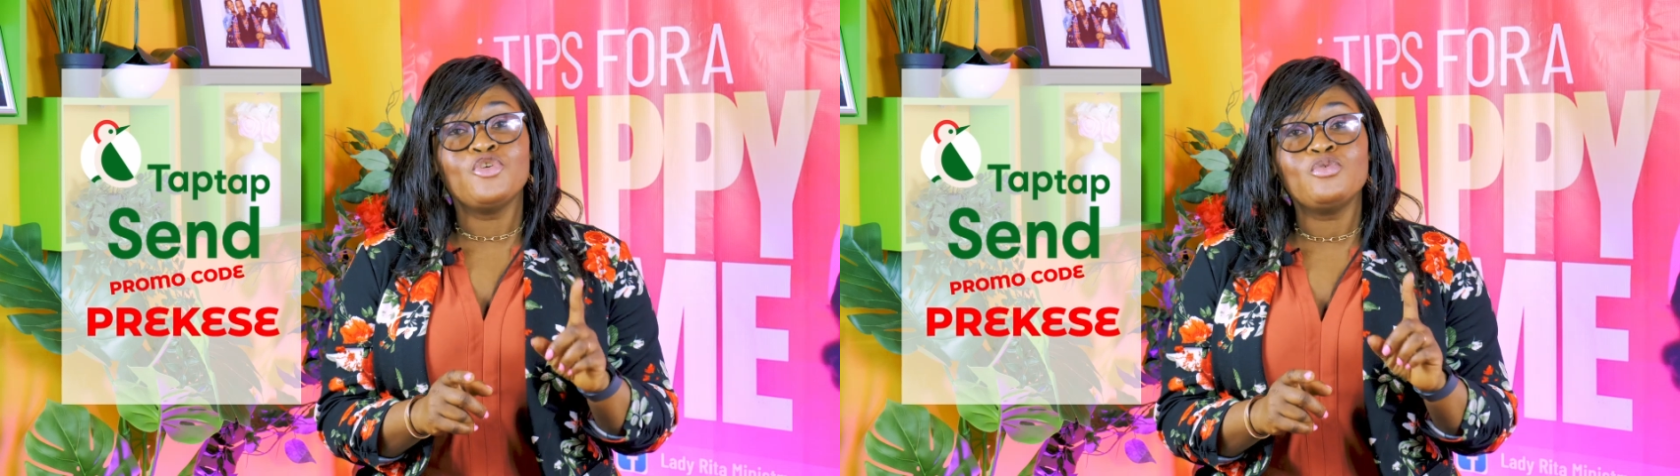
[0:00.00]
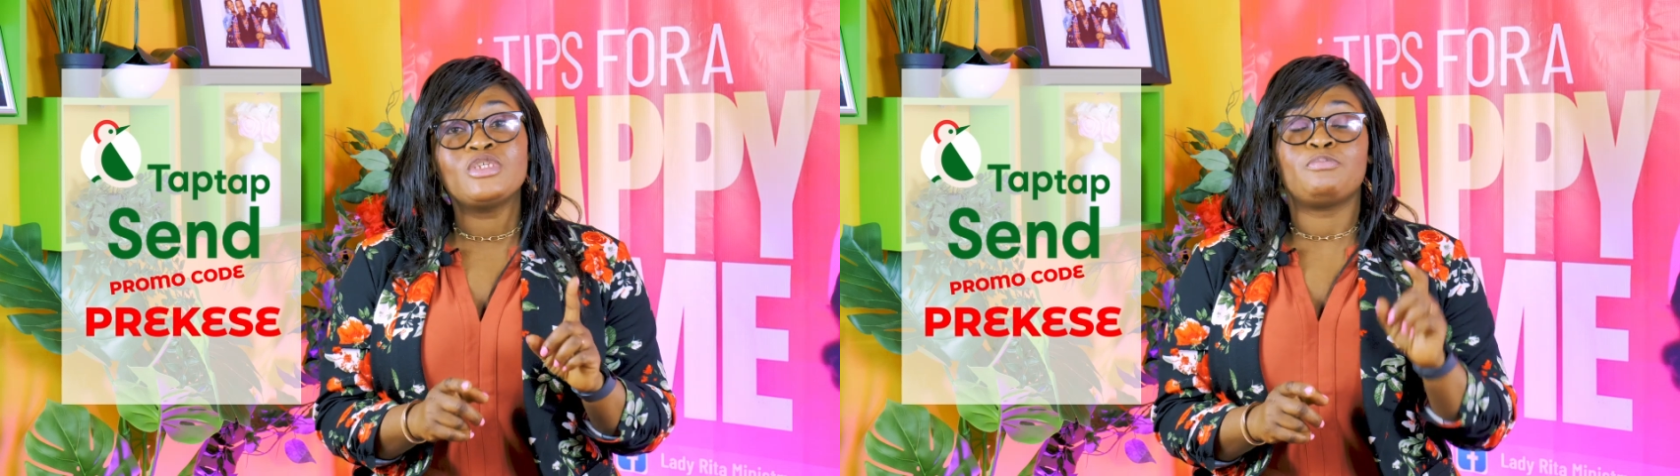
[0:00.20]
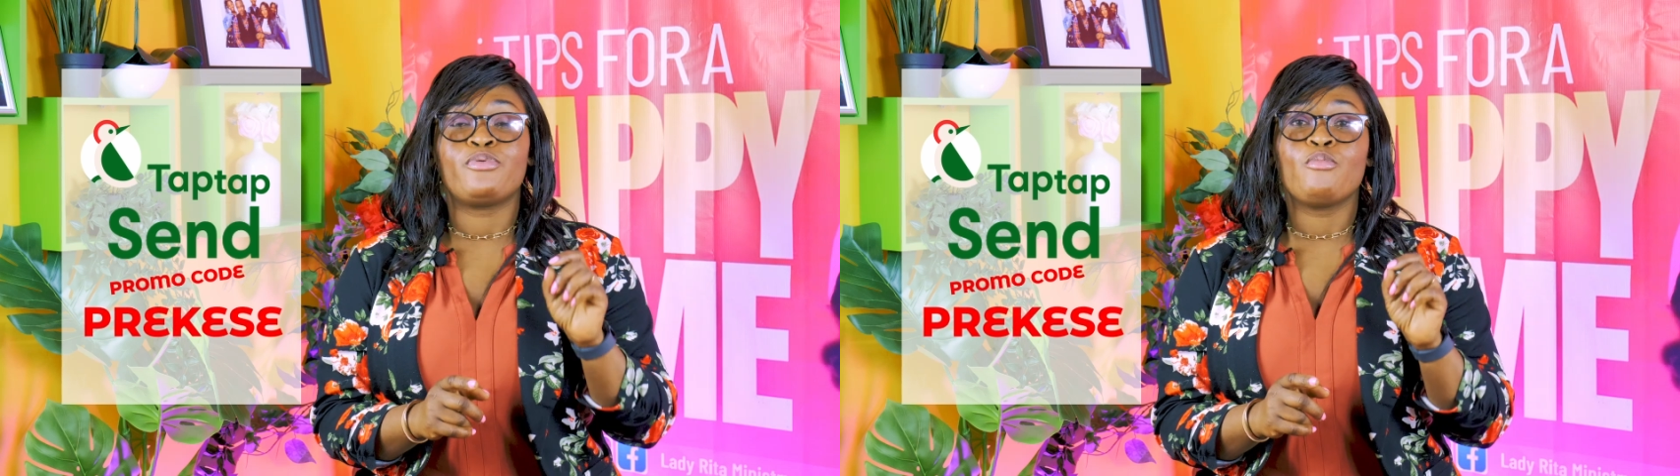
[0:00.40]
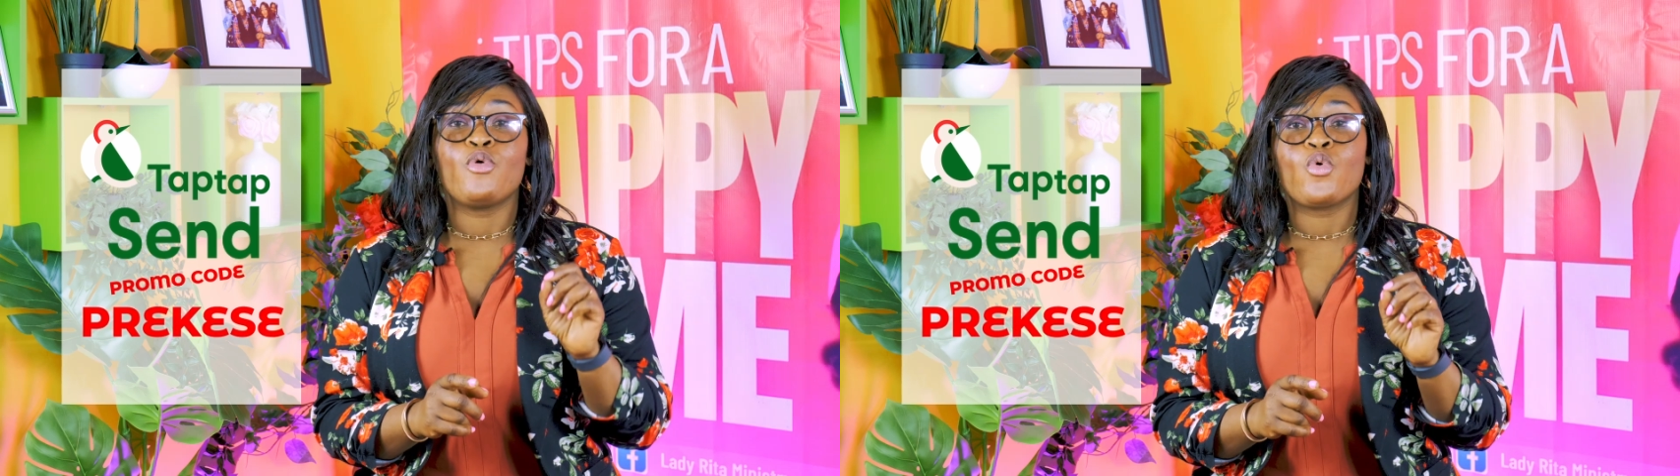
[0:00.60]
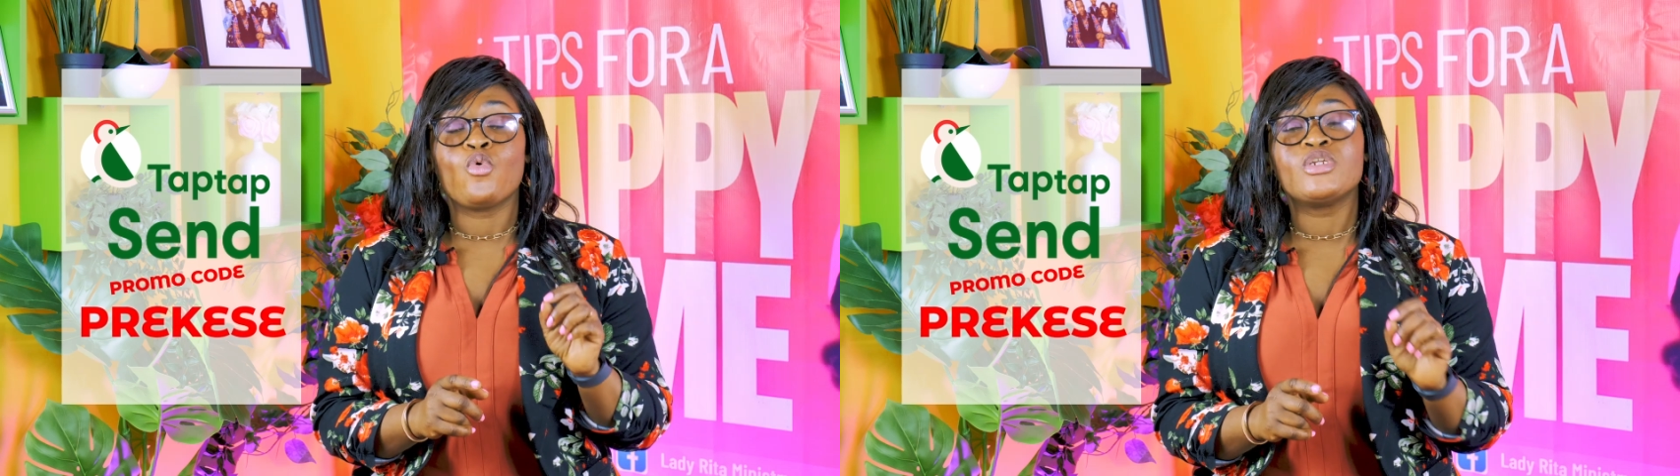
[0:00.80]
use
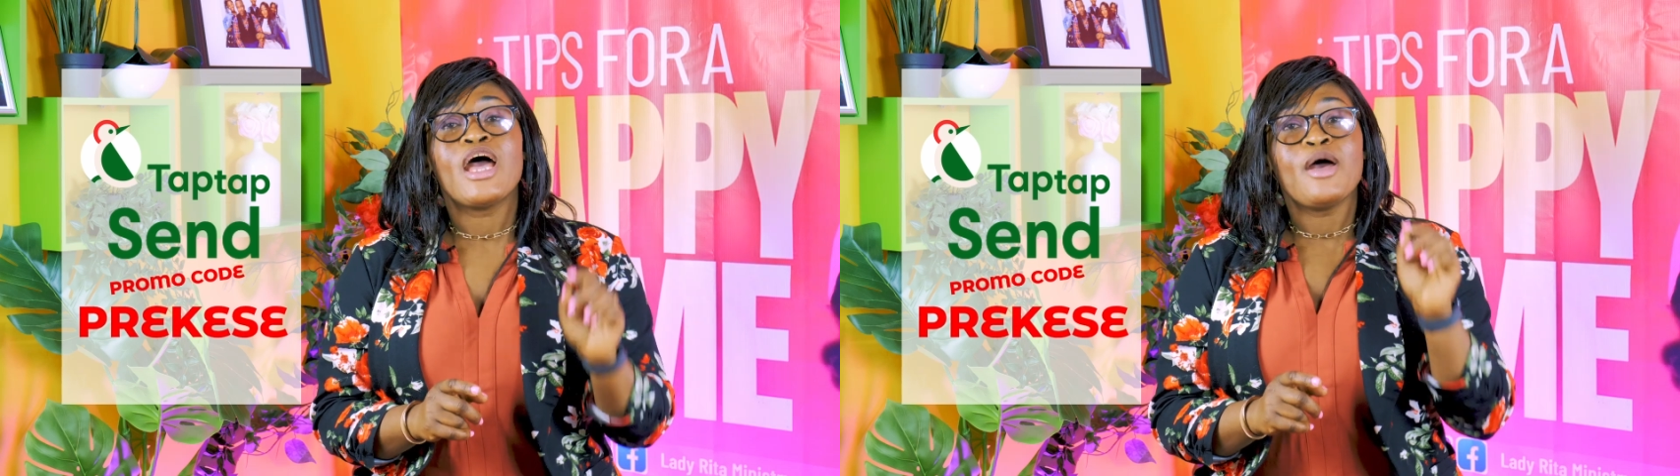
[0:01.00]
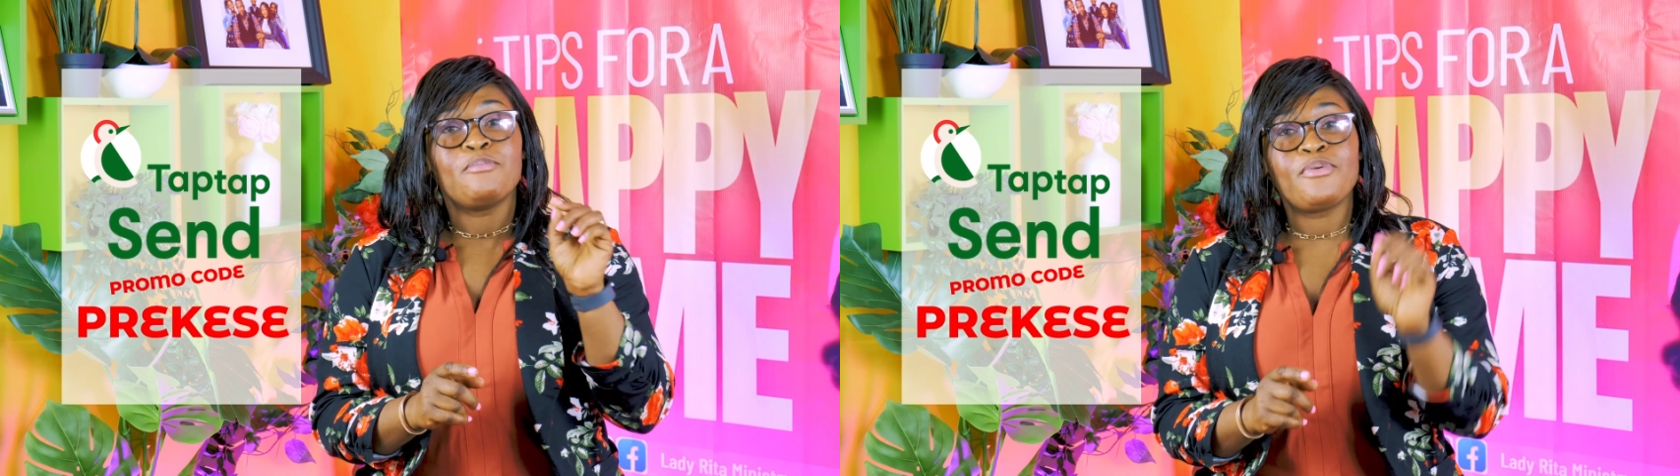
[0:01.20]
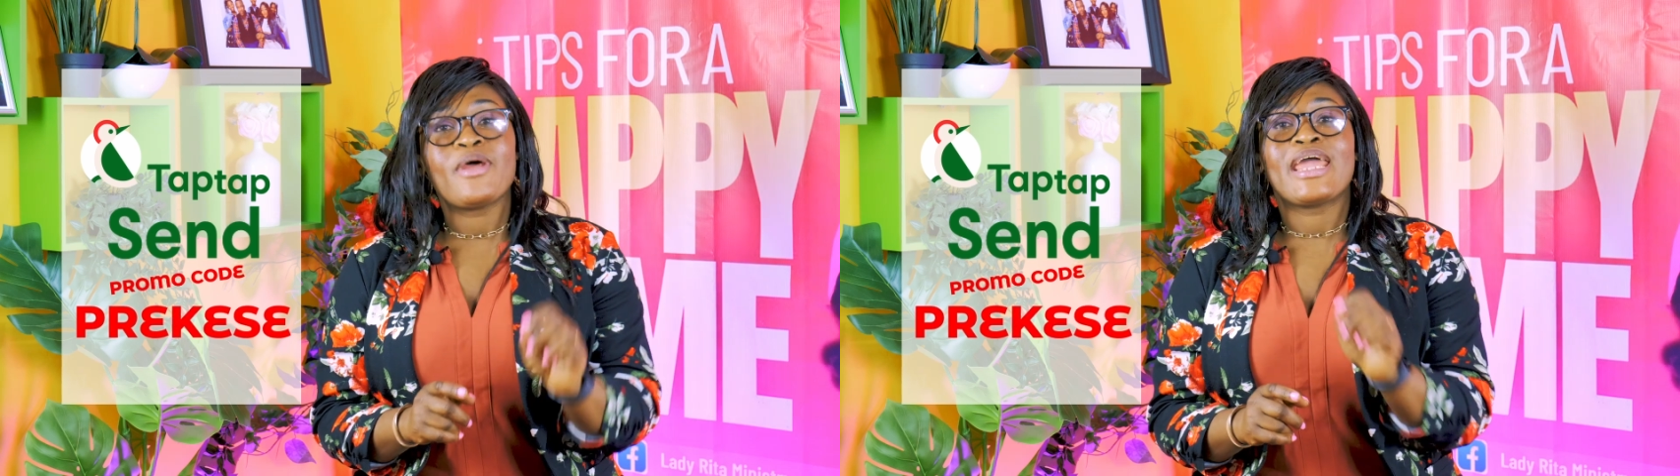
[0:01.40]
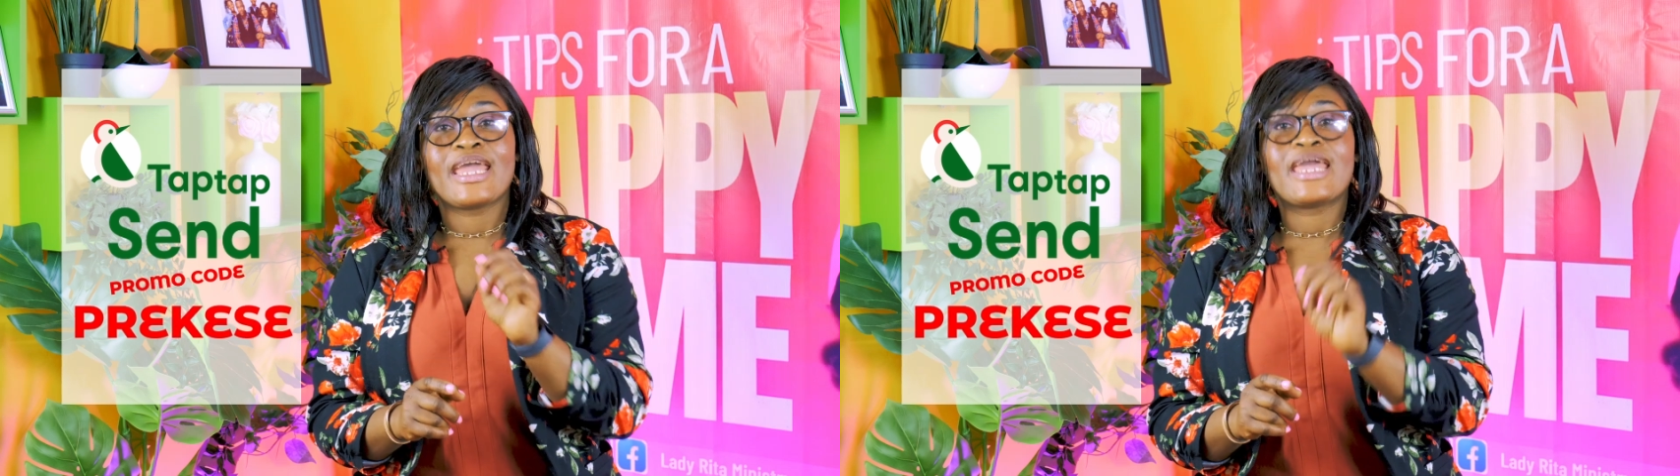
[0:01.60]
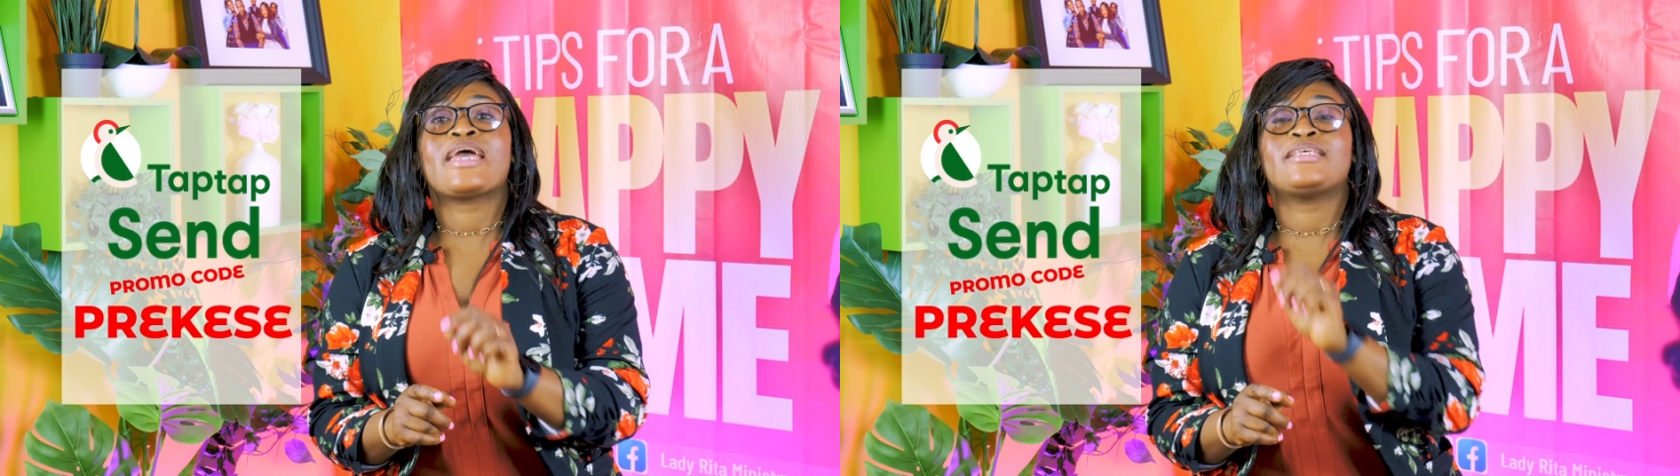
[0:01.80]
promo code
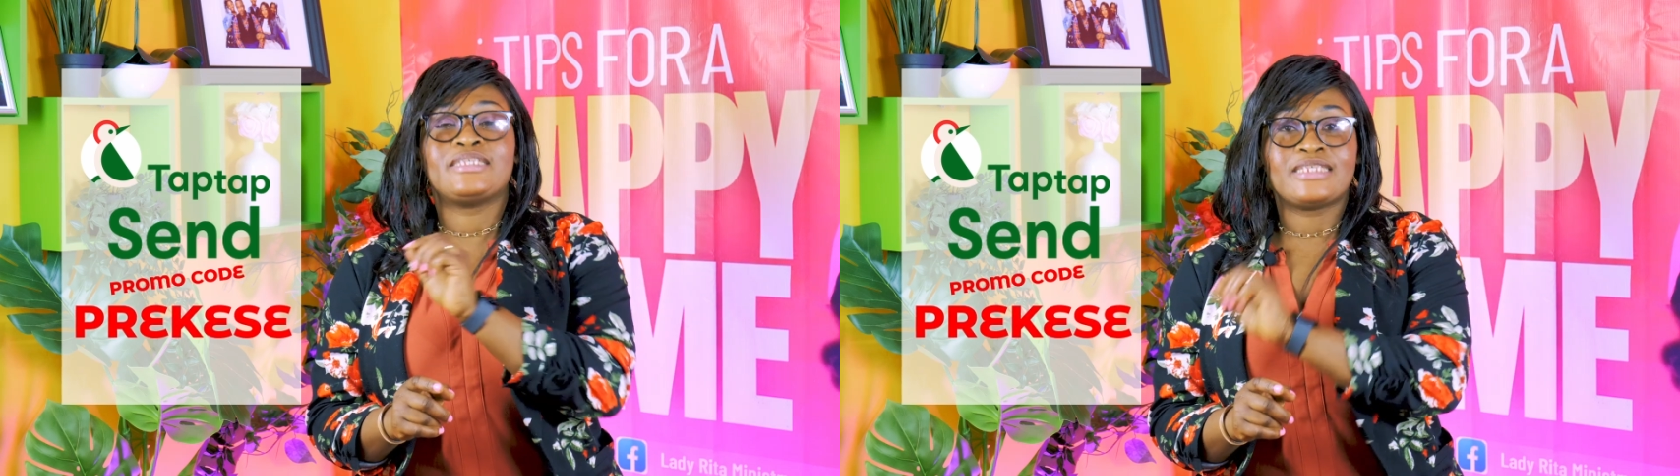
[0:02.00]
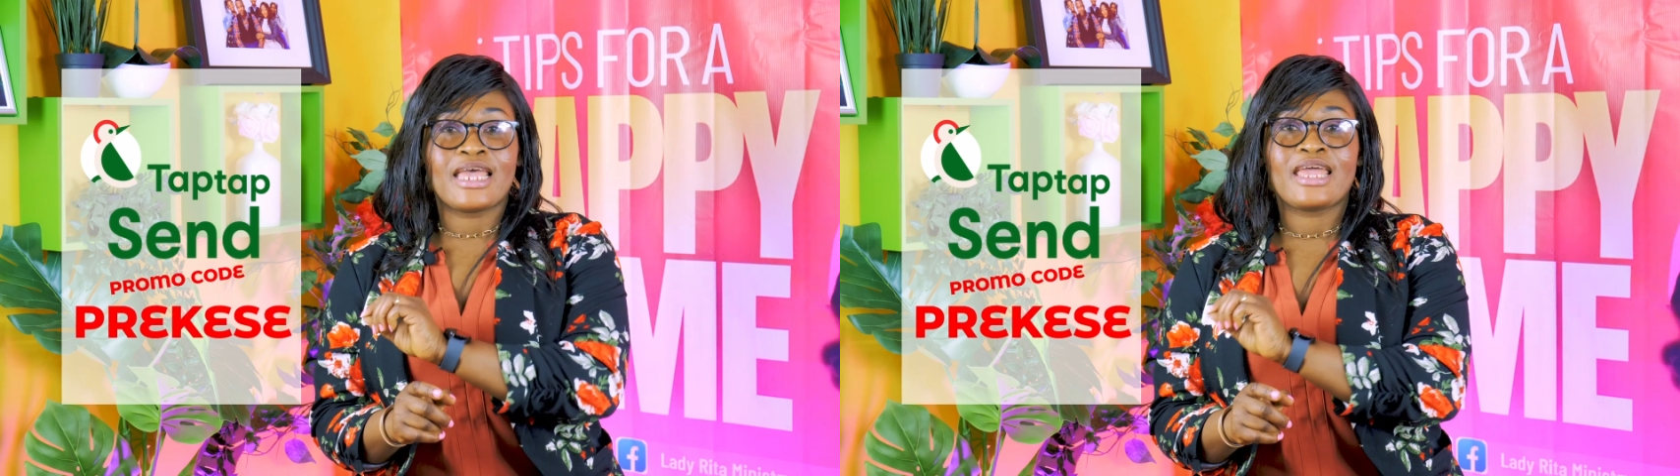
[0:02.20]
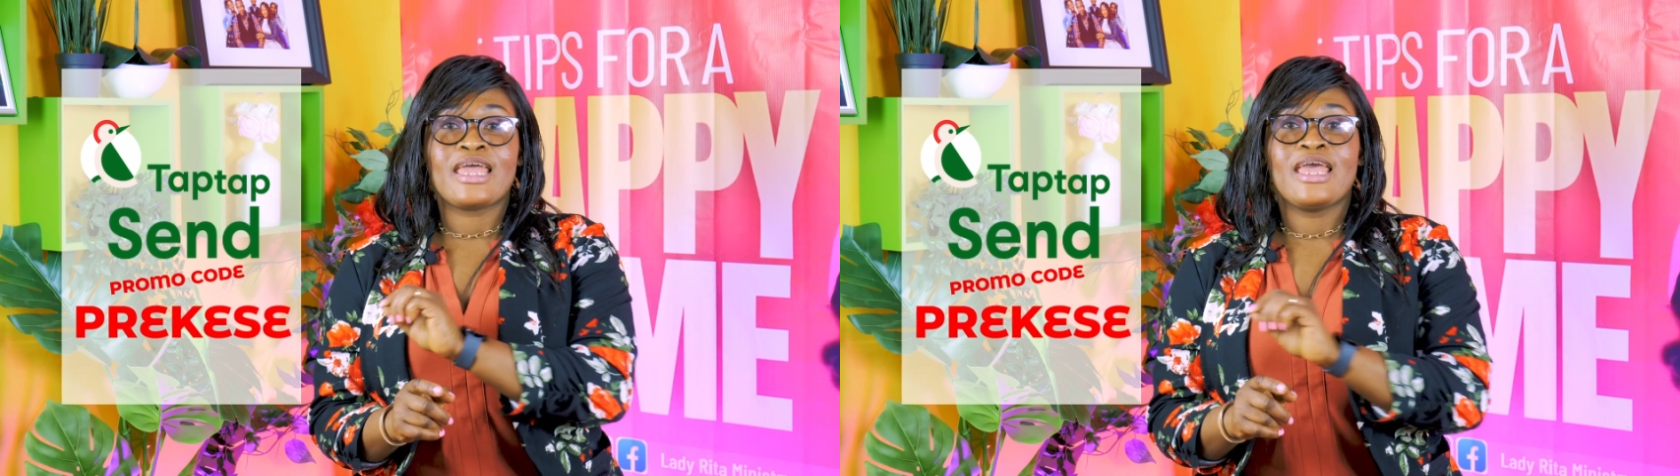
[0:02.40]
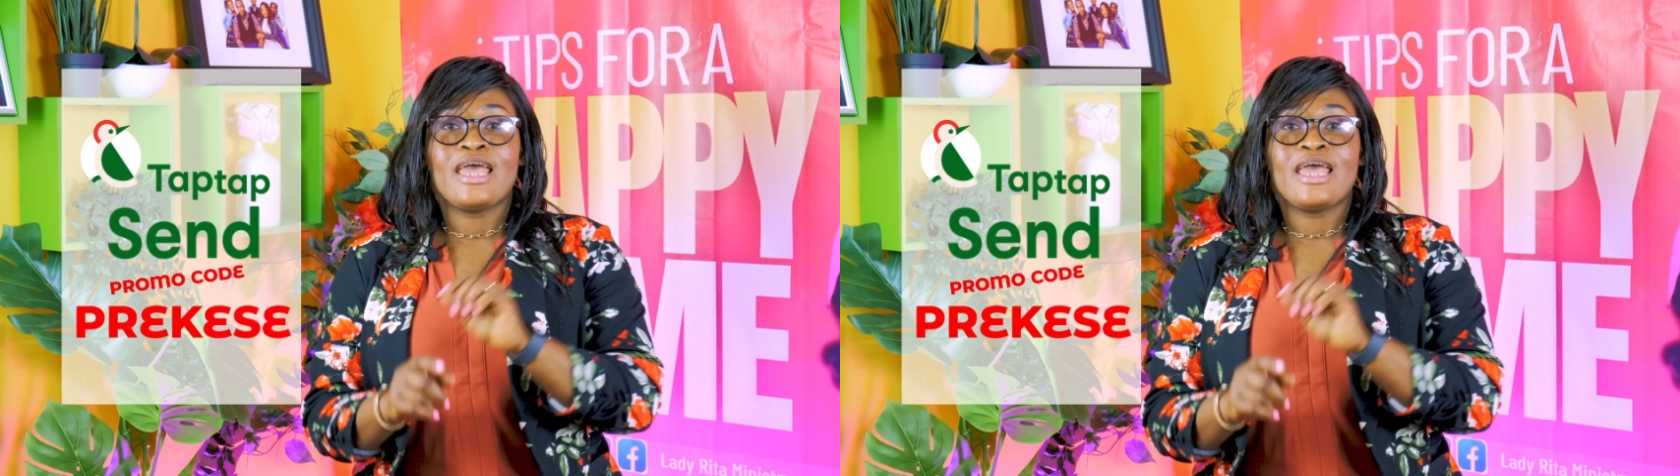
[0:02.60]
PREKESE.